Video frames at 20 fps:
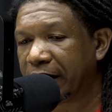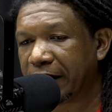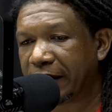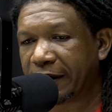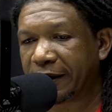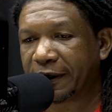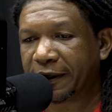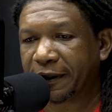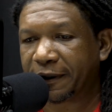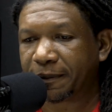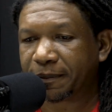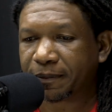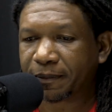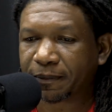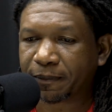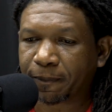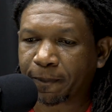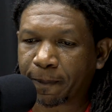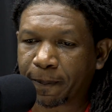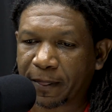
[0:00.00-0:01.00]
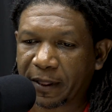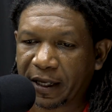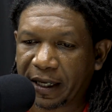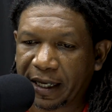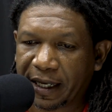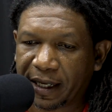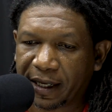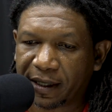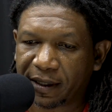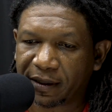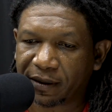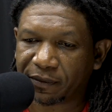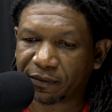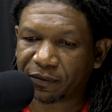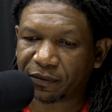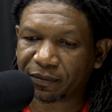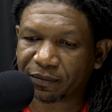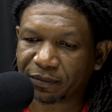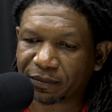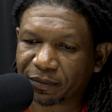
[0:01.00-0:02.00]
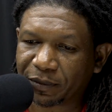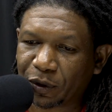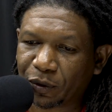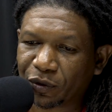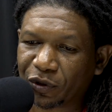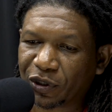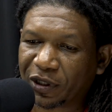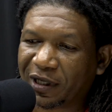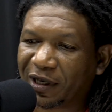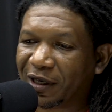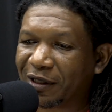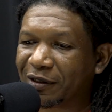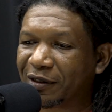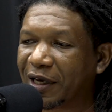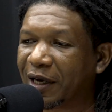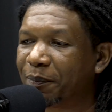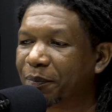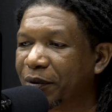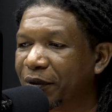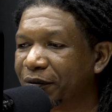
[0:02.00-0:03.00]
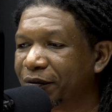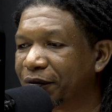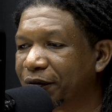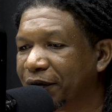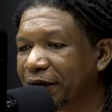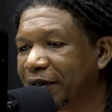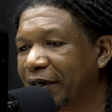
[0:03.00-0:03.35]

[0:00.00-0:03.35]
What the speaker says: and I'm usually on top of